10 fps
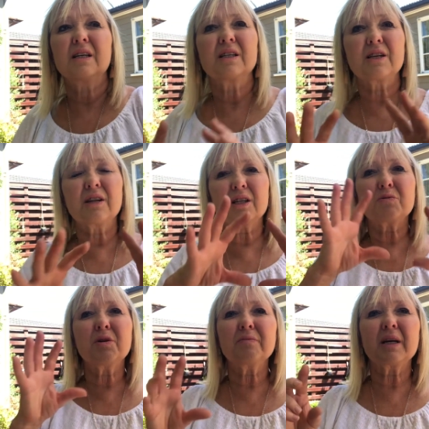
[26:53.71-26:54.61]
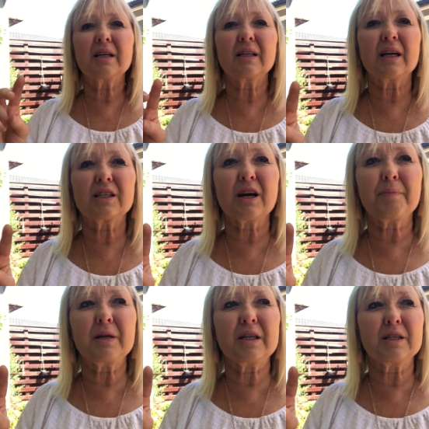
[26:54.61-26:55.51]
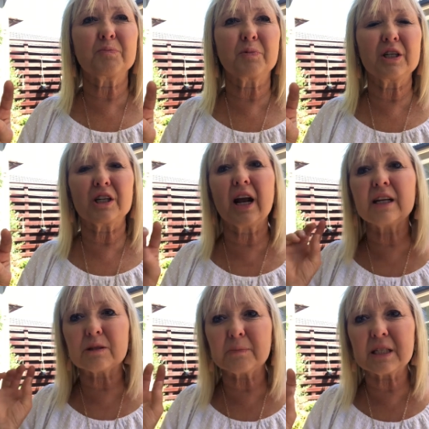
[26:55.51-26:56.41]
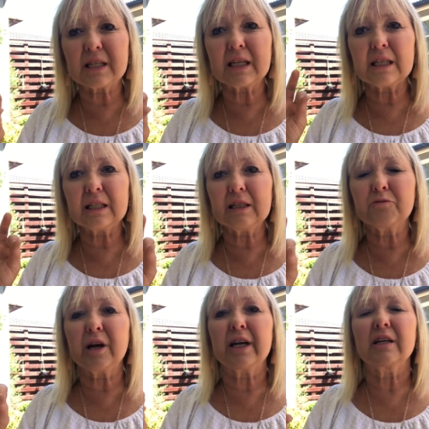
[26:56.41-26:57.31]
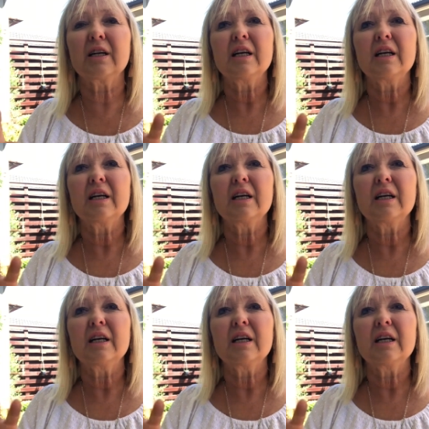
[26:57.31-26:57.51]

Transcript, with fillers: so that's why I'm getting that Japanese bridge and it's particularly red.